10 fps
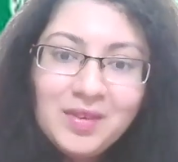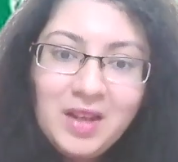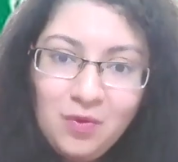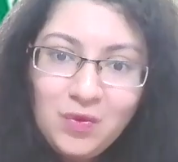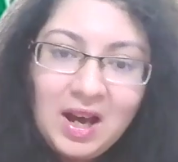
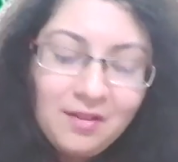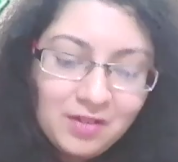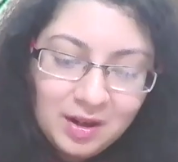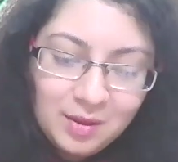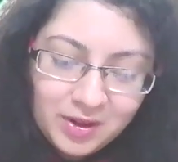Then we
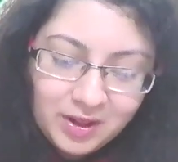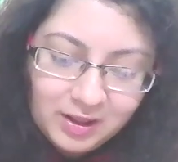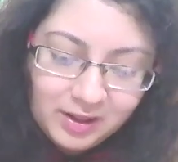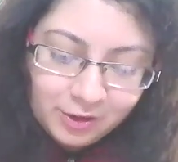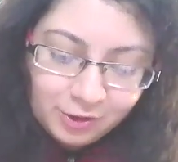have
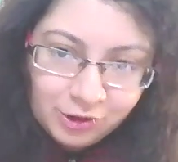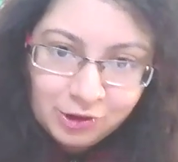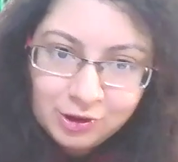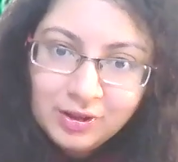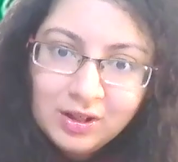American
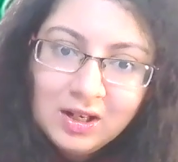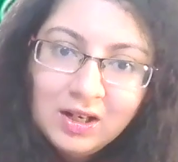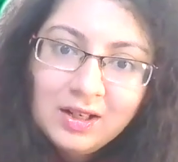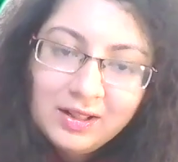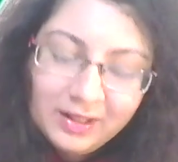literature
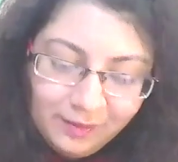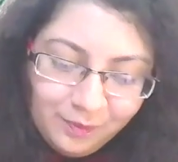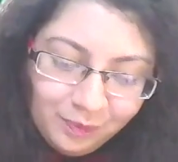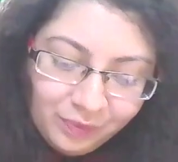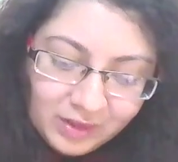here.